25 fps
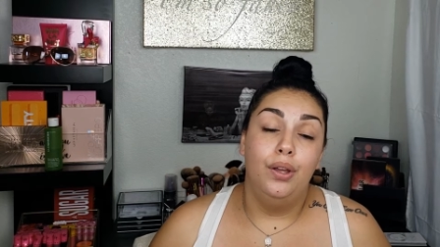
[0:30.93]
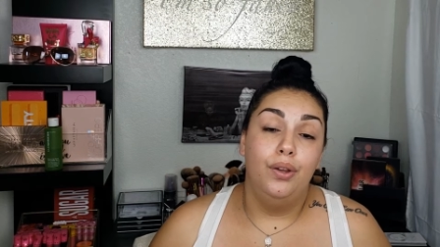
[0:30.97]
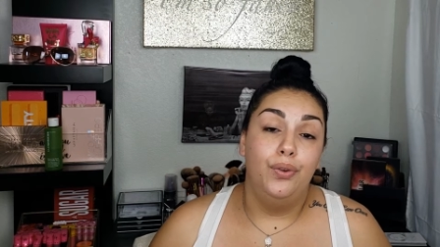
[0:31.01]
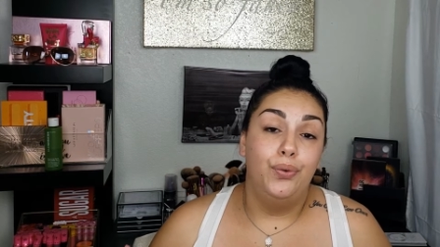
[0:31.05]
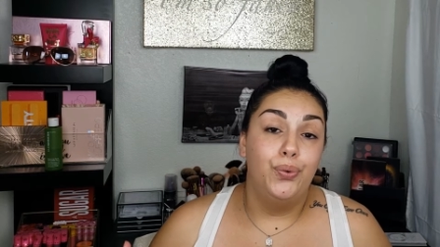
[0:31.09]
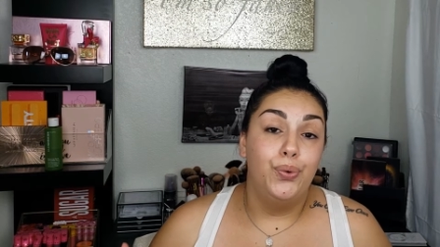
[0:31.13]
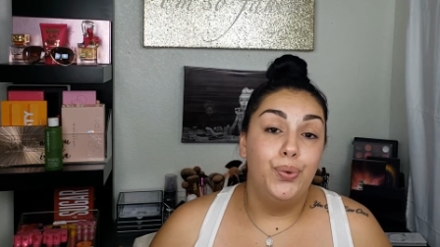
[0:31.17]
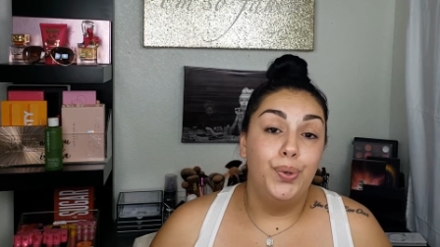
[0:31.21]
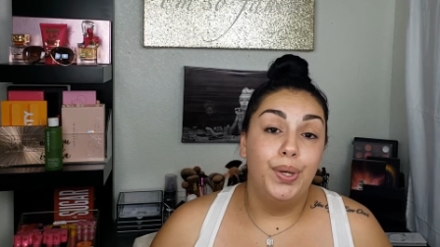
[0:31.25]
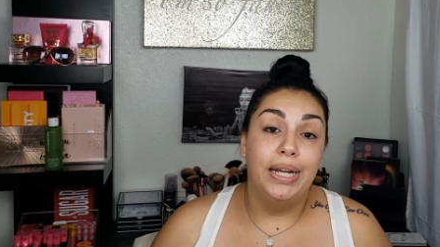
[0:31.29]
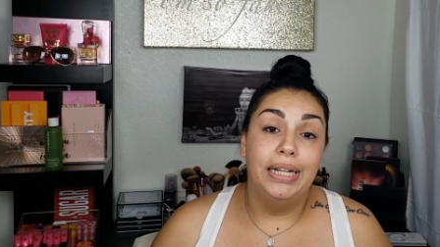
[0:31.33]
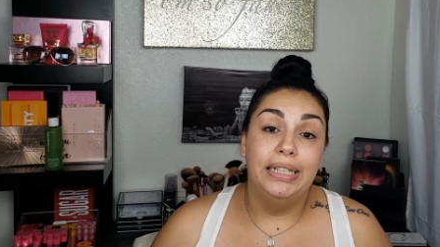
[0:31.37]

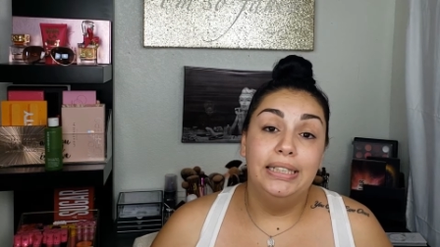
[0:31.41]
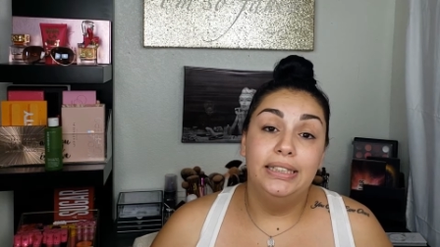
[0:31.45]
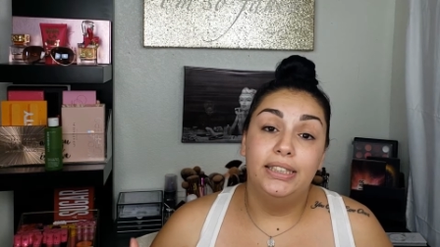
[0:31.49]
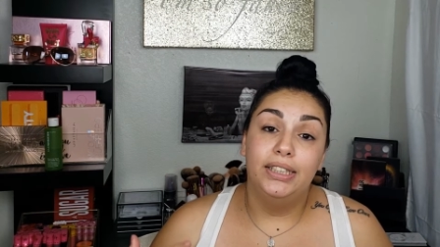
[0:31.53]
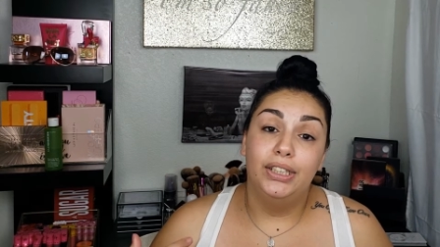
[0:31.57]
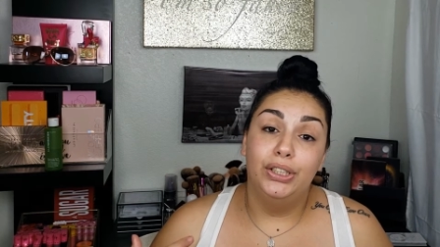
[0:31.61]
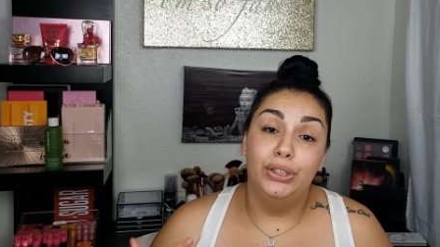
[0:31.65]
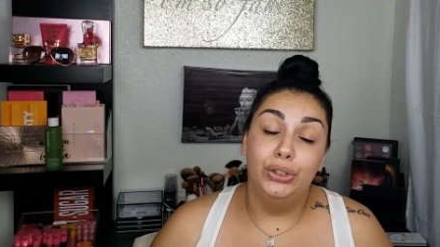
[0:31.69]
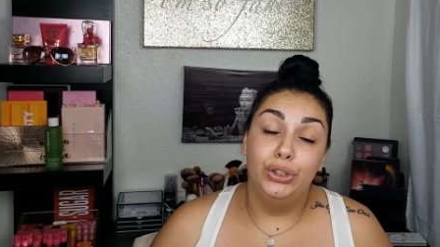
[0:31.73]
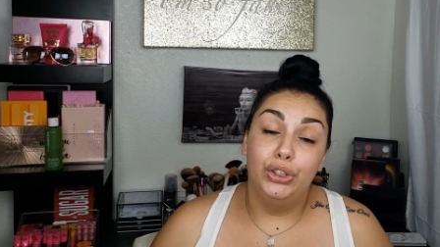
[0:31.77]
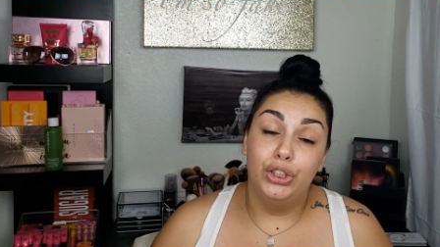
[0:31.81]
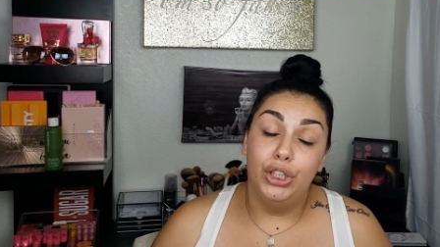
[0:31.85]
you guys
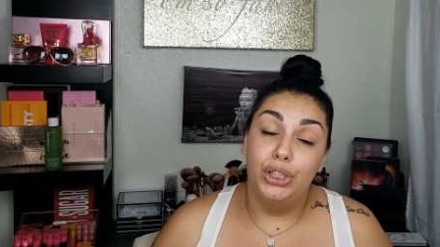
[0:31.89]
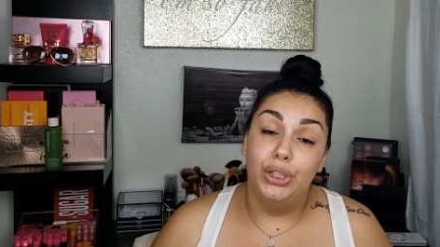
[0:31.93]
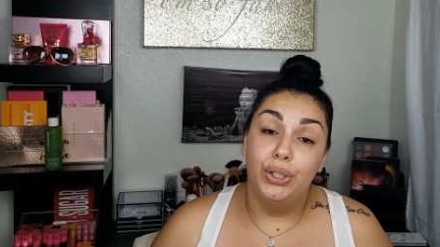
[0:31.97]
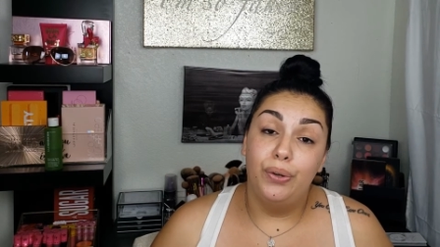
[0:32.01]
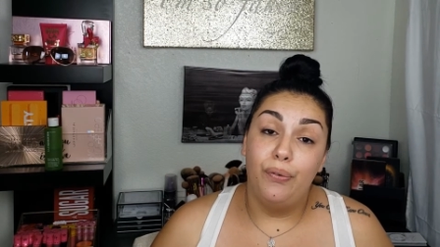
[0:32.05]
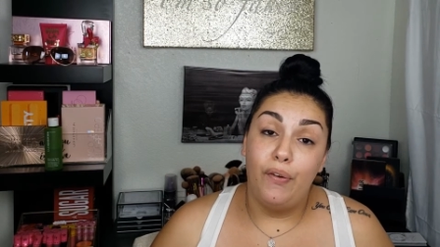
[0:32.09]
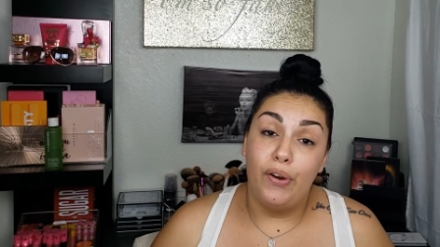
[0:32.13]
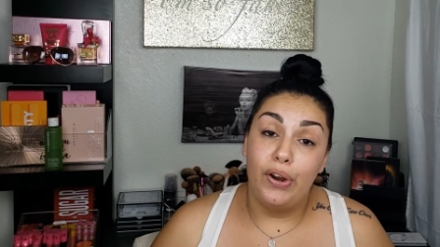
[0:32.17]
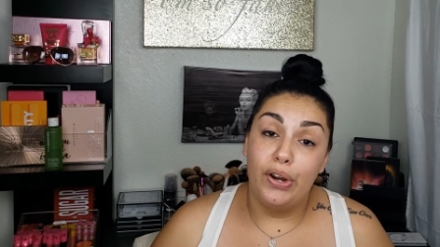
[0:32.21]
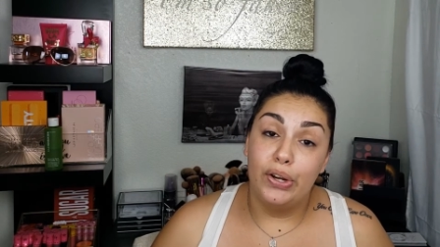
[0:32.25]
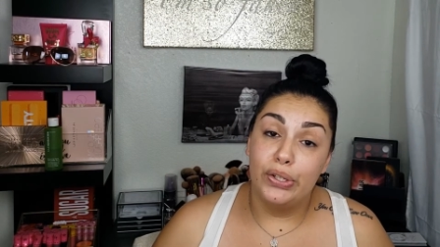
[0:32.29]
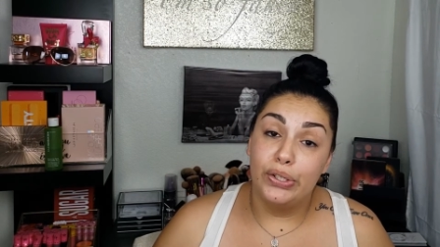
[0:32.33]
can judge
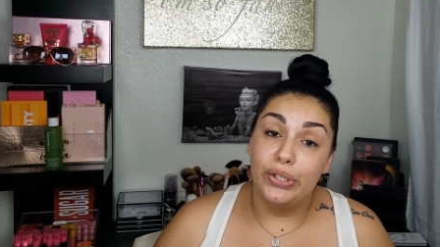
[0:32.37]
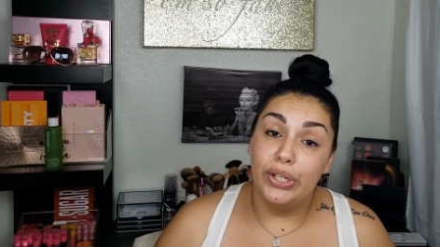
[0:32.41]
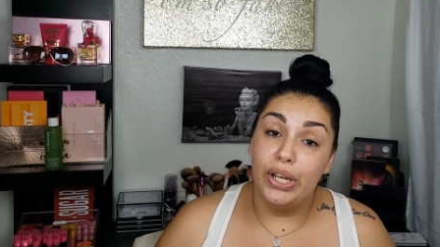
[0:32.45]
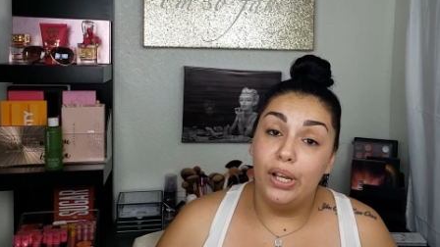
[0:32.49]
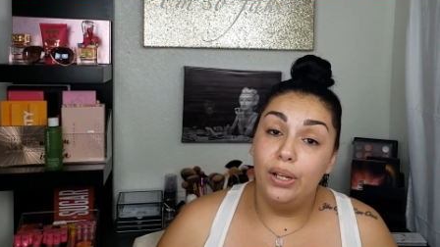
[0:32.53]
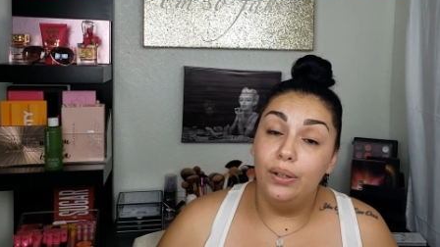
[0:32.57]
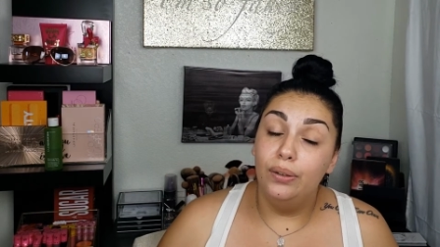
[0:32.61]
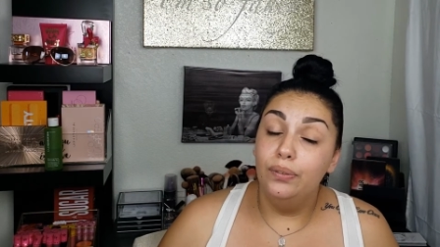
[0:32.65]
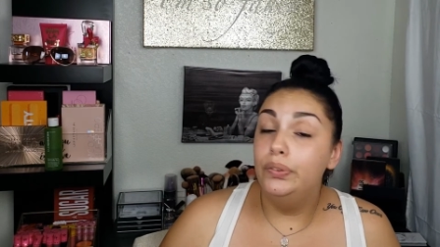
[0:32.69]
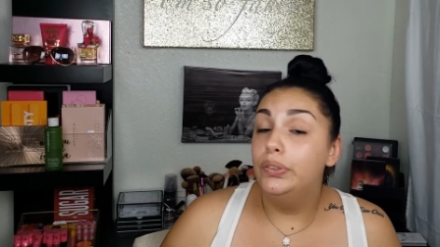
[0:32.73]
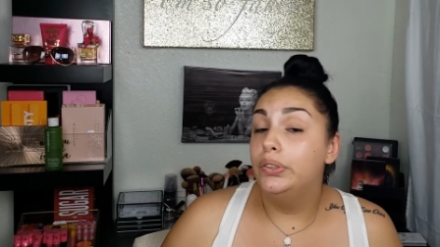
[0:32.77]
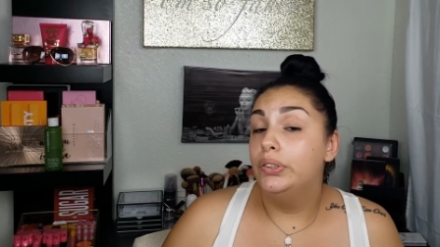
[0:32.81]
for
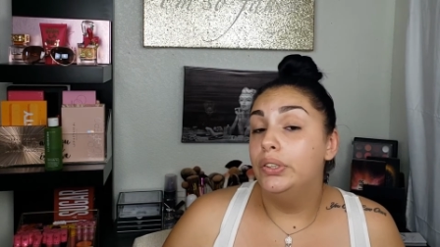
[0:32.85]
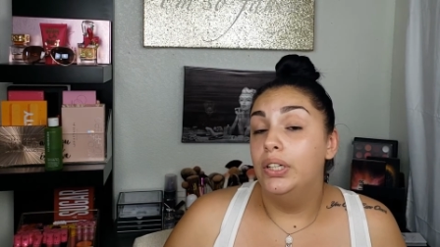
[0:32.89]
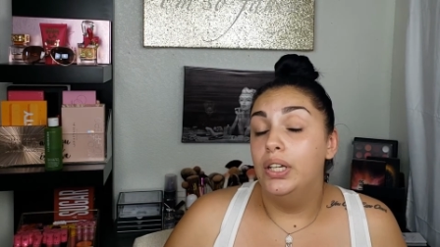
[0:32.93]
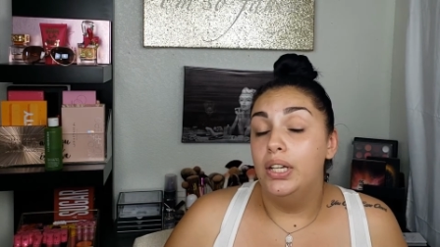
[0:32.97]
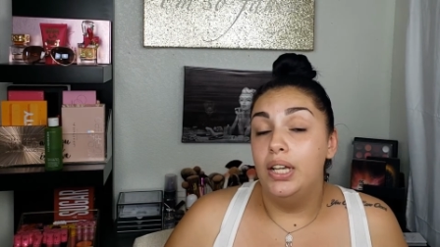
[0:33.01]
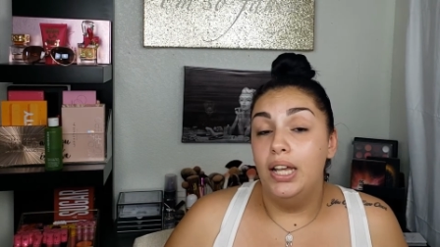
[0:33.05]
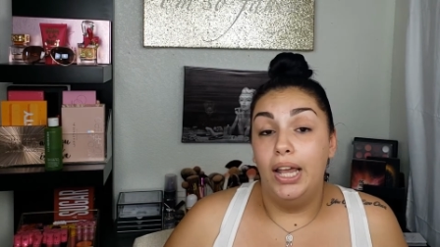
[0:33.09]
yourselves